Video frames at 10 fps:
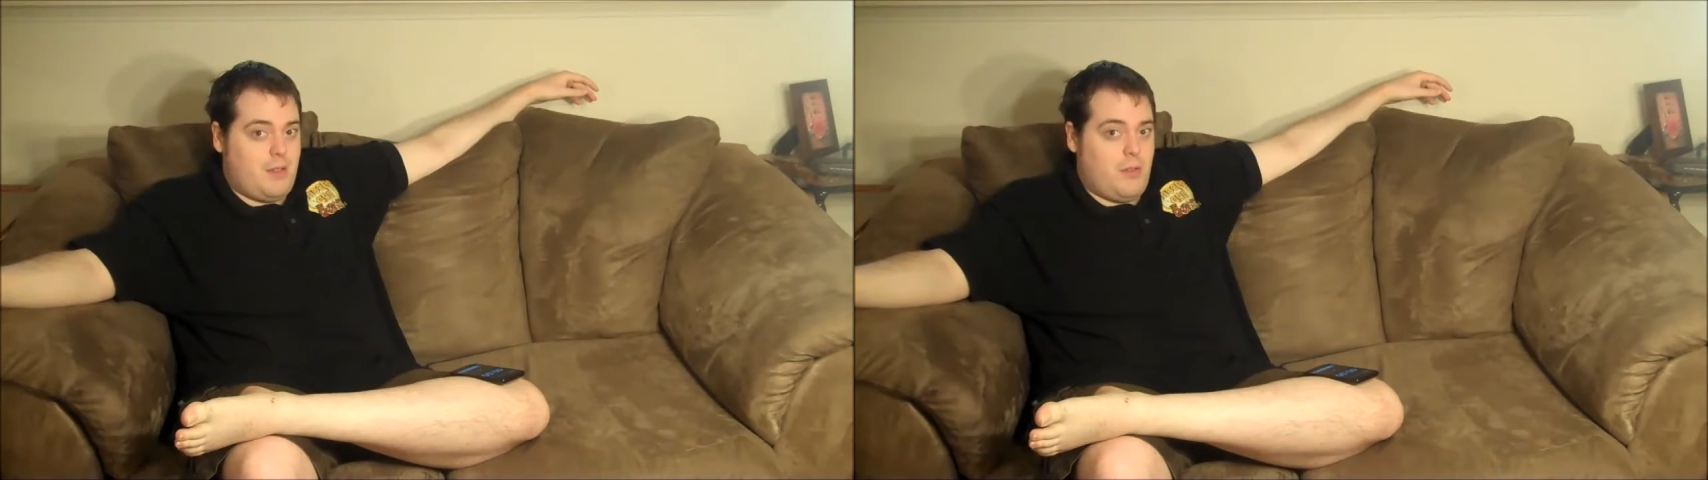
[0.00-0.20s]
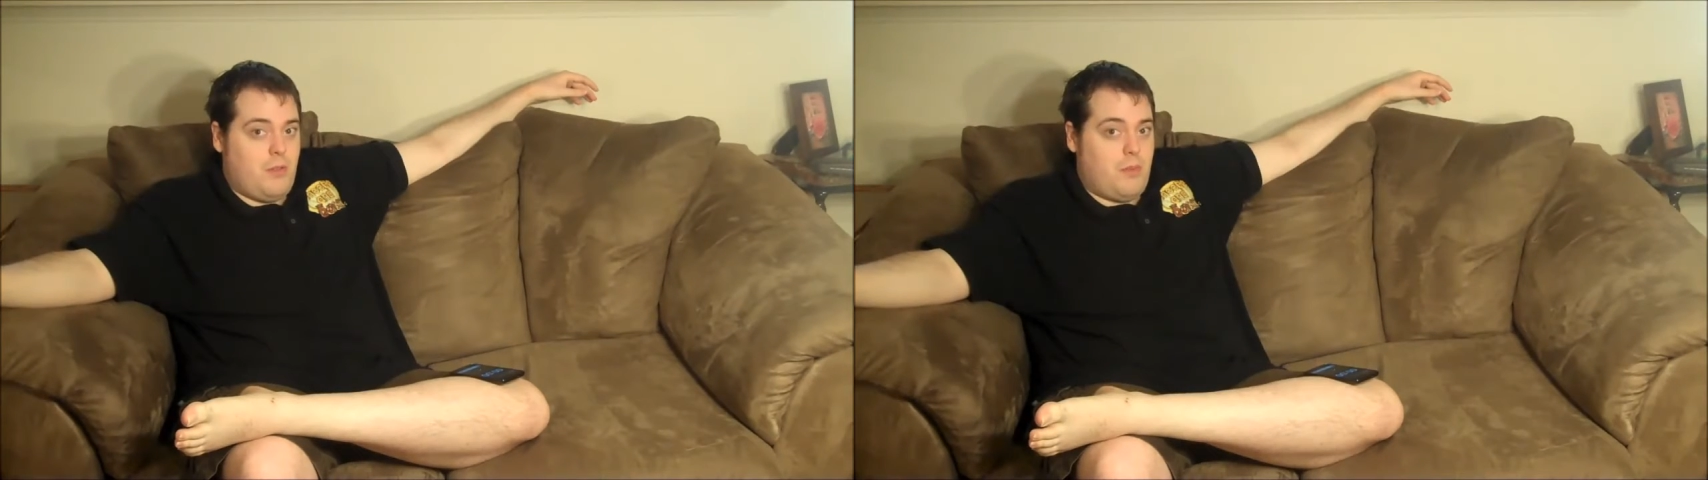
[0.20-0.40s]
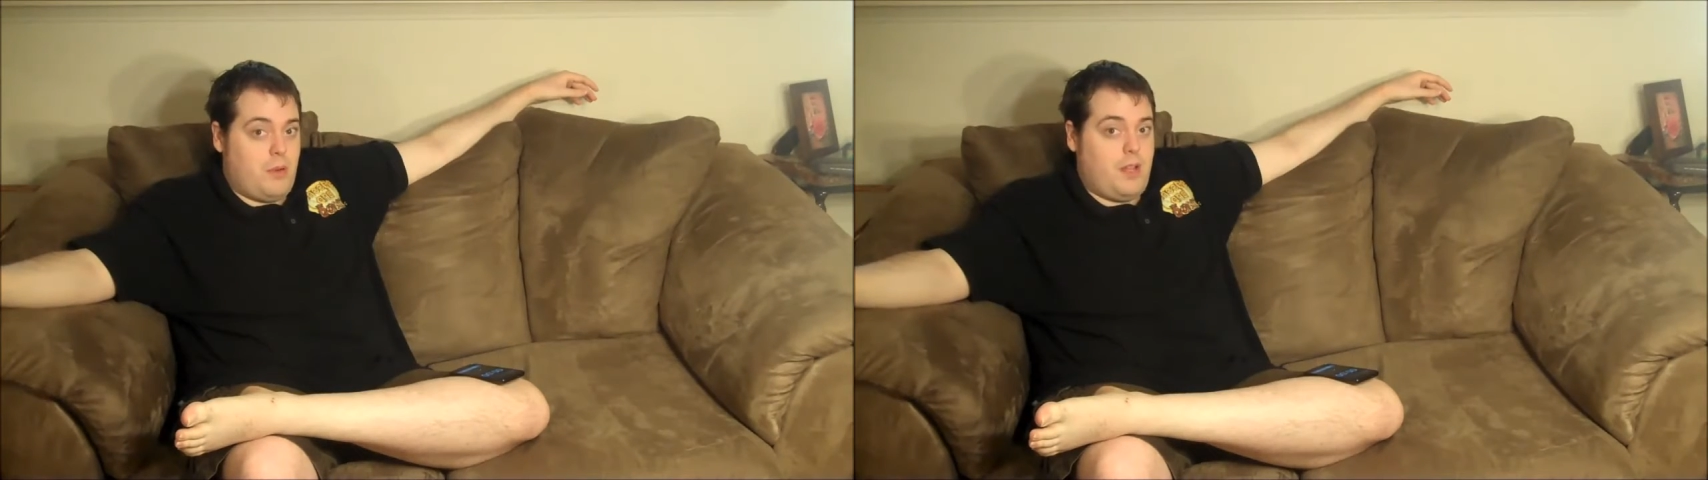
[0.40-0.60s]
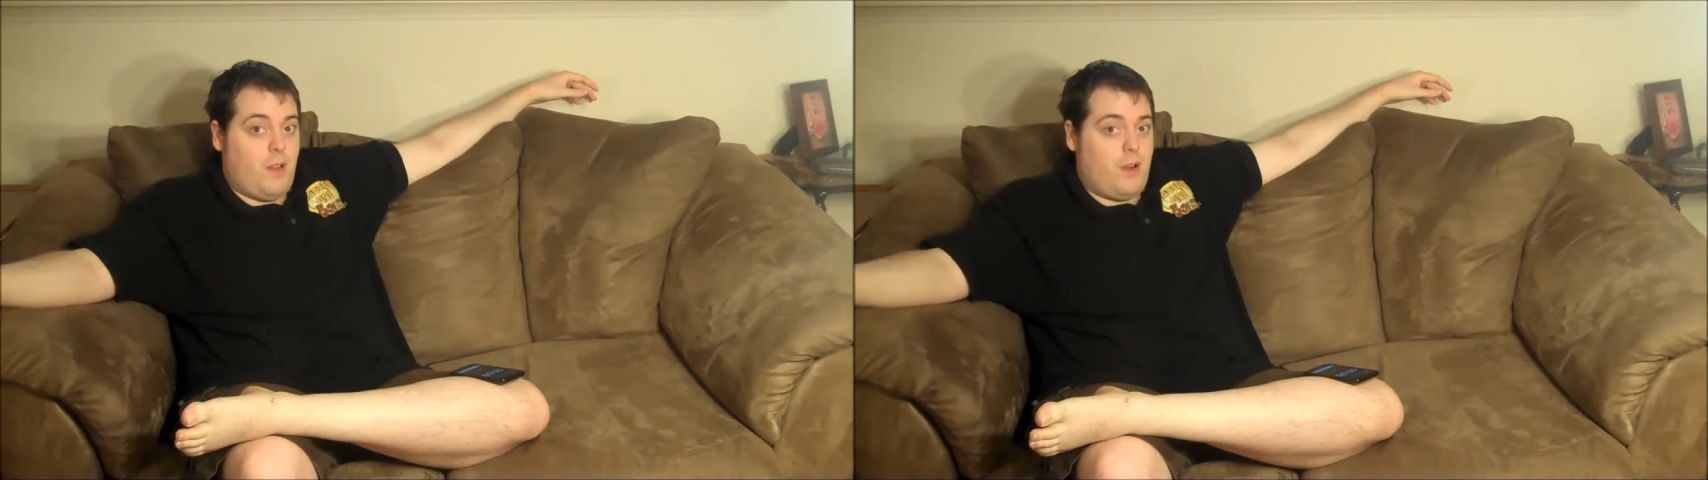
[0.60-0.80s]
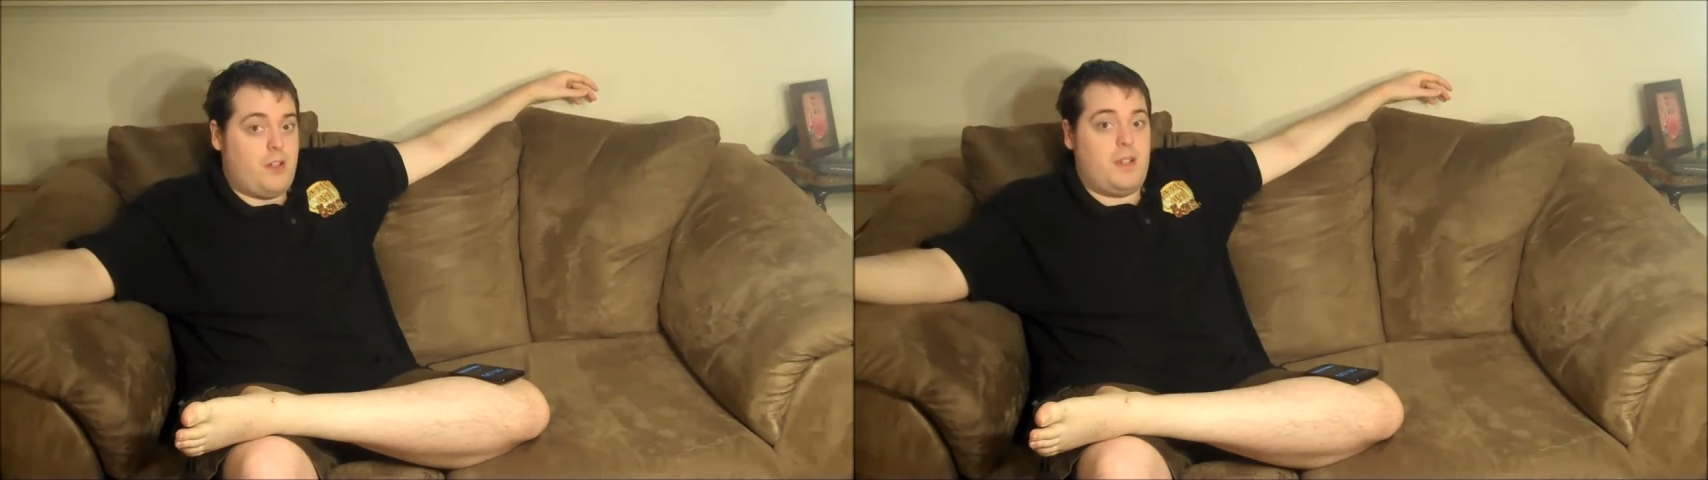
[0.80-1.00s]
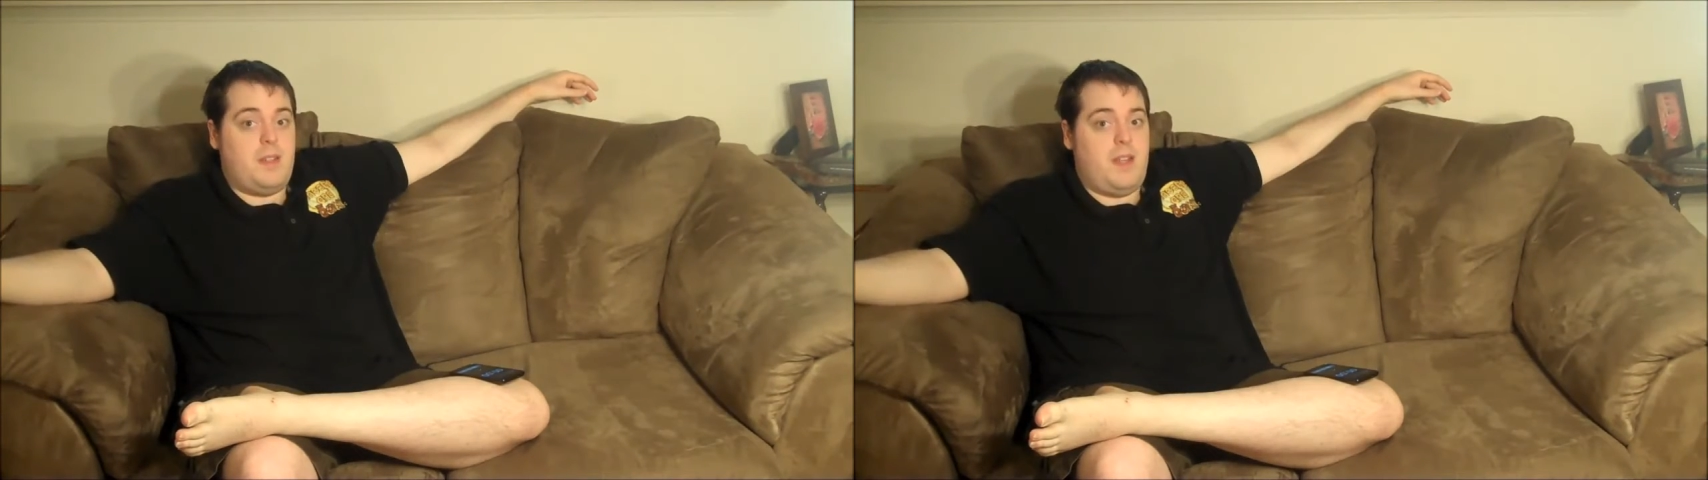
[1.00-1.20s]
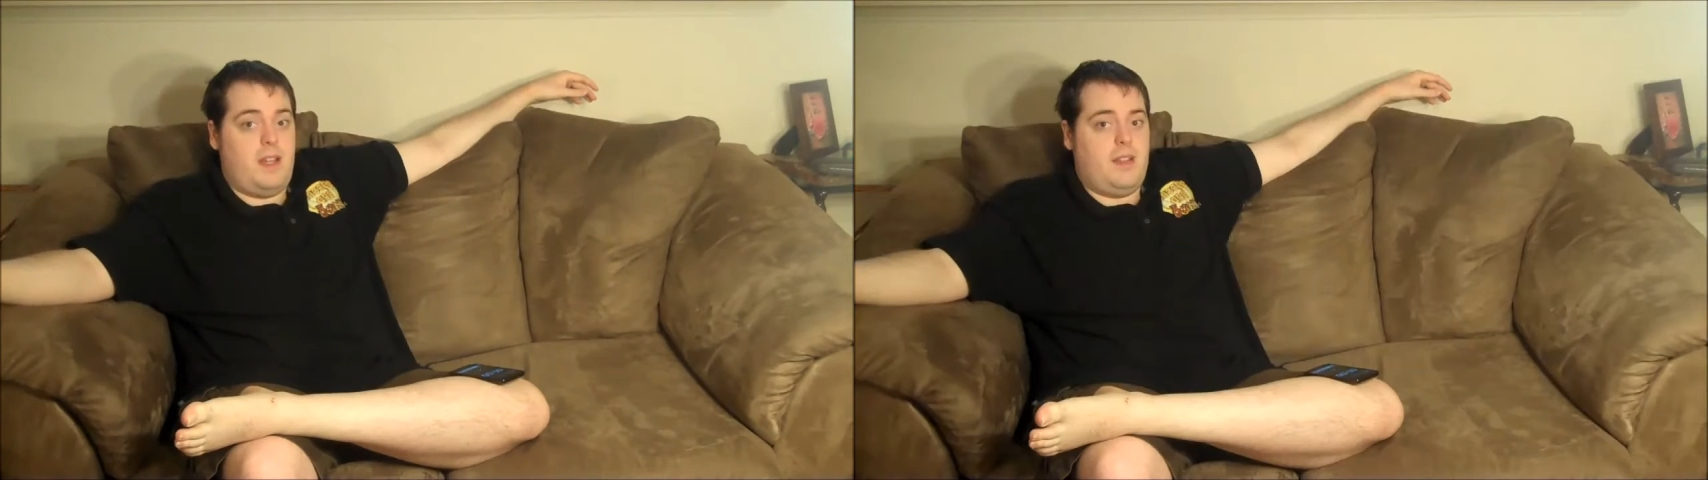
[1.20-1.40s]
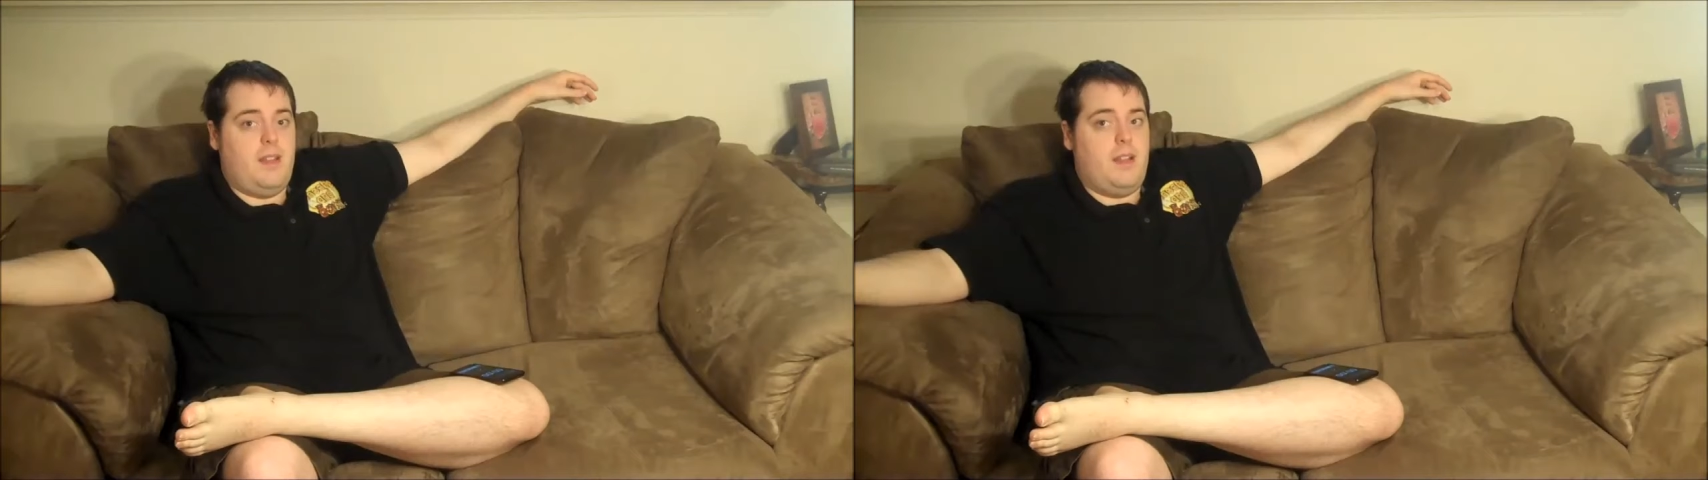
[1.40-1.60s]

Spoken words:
to a pretty large extent,